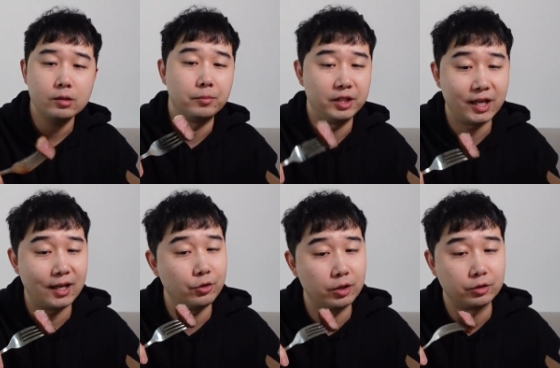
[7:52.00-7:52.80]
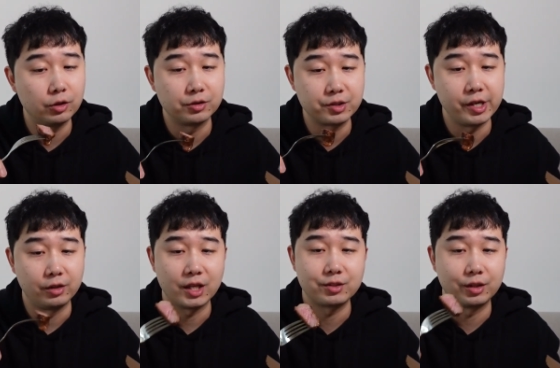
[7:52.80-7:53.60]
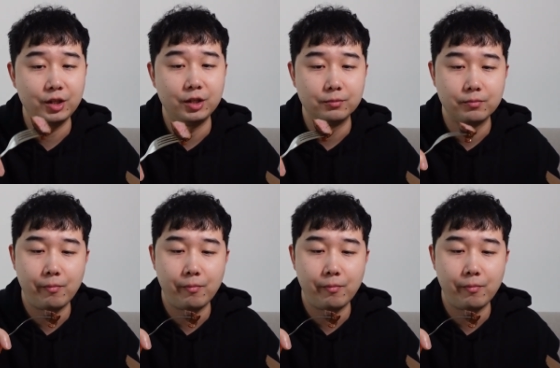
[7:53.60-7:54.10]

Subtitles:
But you gotta know how to cook a steak. That's the key.